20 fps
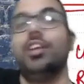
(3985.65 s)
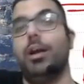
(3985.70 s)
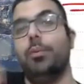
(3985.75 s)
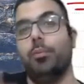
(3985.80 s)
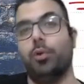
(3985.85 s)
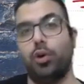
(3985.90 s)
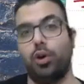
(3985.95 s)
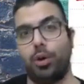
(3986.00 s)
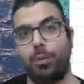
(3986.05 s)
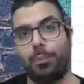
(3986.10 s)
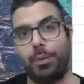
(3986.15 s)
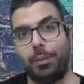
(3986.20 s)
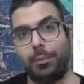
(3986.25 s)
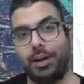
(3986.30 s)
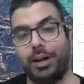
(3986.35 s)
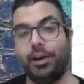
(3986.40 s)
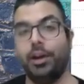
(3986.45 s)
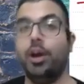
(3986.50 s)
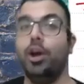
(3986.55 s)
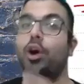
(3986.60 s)
mode of payment.
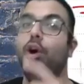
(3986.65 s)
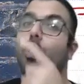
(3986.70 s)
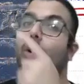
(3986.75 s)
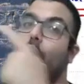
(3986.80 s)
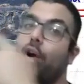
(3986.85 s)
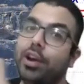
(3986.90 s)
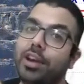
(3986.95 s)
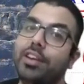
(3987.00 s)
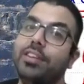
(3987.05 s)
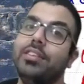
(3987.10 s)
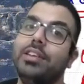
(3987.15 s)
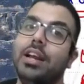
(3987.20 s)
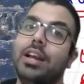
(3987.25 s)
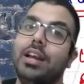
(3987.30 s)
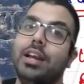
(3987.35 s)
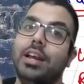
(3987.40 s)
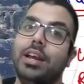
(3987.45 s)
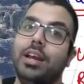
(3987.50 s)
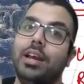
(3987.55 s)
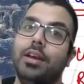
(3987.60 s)

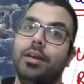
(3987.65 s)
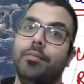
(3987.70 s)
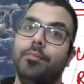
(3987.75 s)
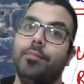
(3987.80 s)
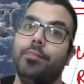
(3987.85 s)
Originally,